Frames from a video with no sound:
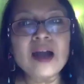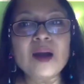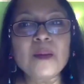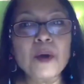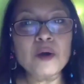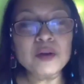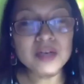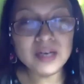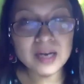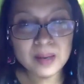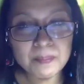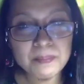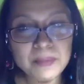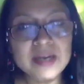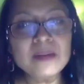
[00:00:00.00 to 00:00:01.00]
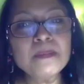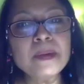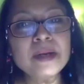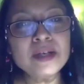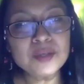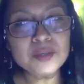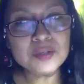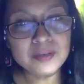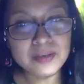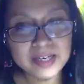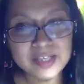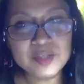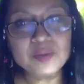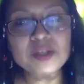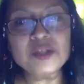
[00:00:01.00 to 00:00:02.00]
about an amendment to the
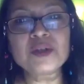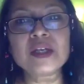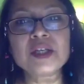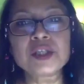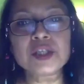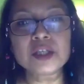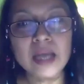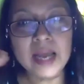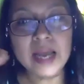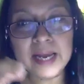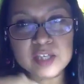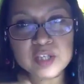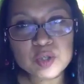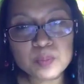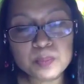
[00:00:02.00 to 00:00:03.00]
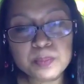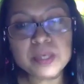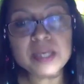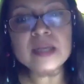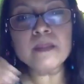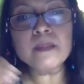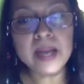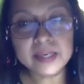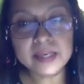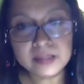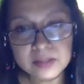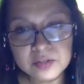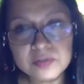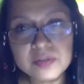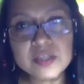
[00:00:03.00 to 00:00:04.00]
Right to Education Act to bring back
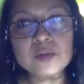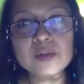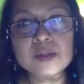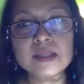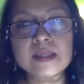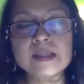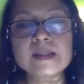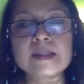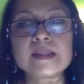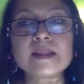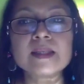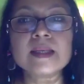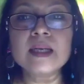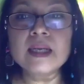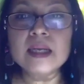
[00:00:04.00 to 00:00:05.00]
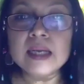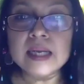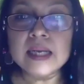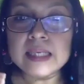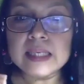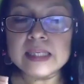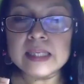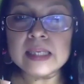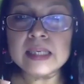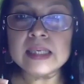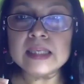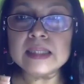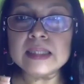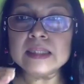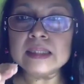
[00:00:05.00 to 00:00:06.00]
the 3 to
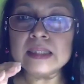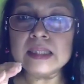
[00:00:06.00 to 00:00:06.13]
6s.